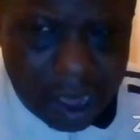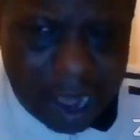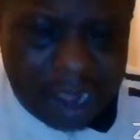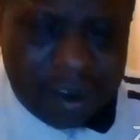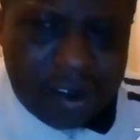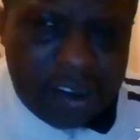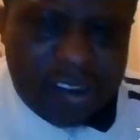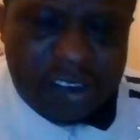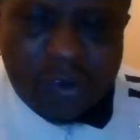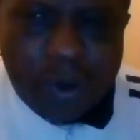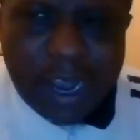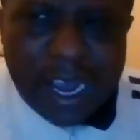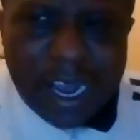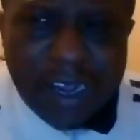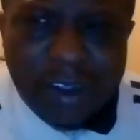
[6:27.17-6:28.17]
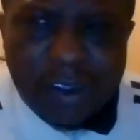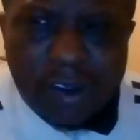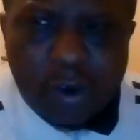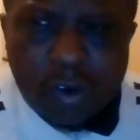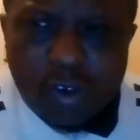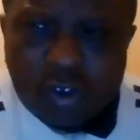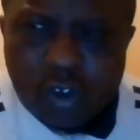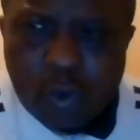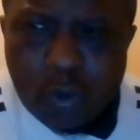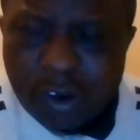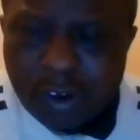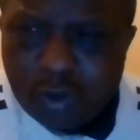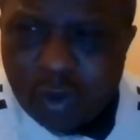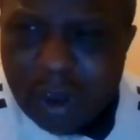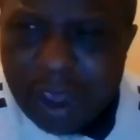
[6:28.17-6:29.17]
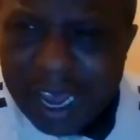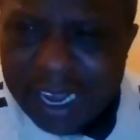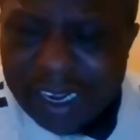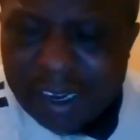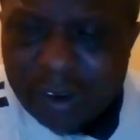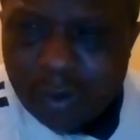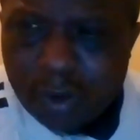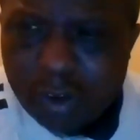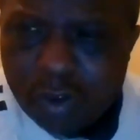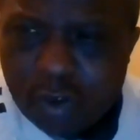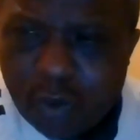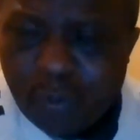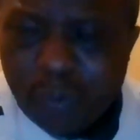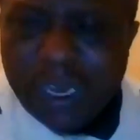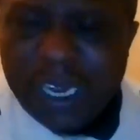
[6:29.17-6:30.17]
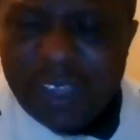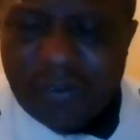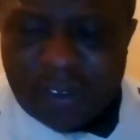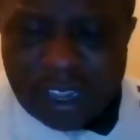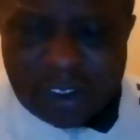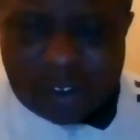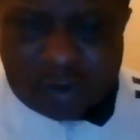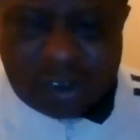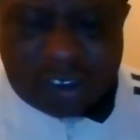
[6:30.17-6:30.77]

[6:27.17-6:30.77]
And the reason why I also want to believe that